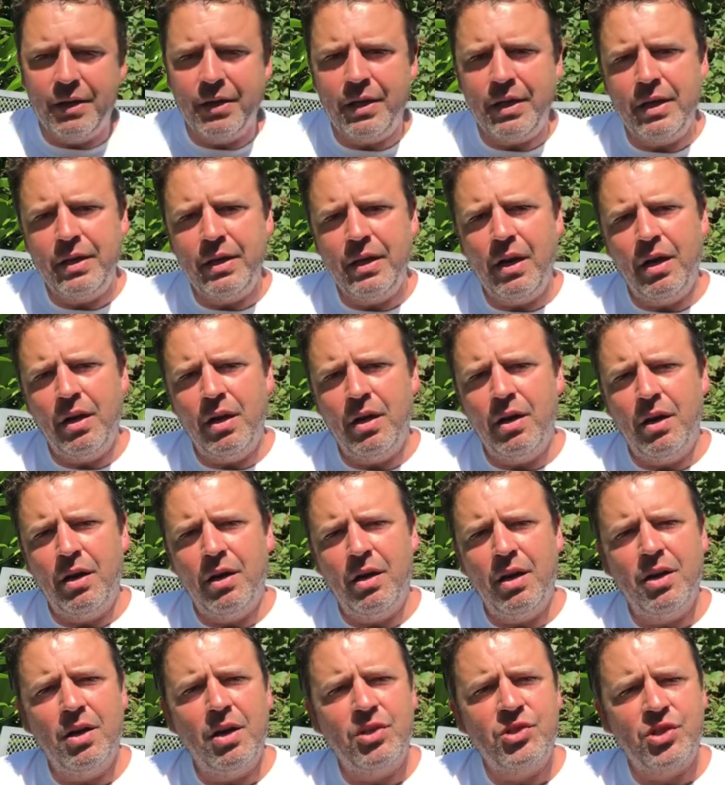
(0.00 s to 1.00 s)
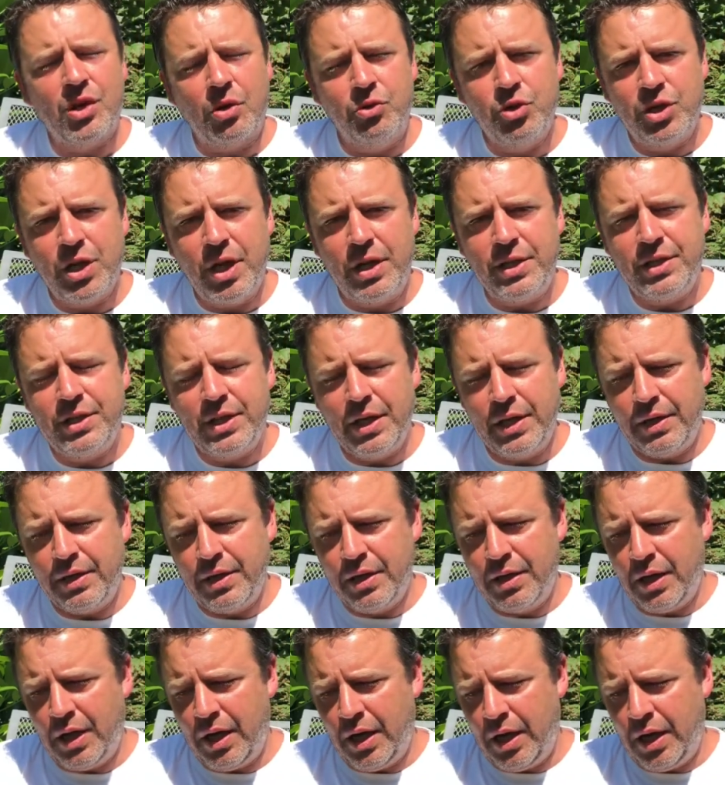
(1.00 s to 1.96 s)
and the associated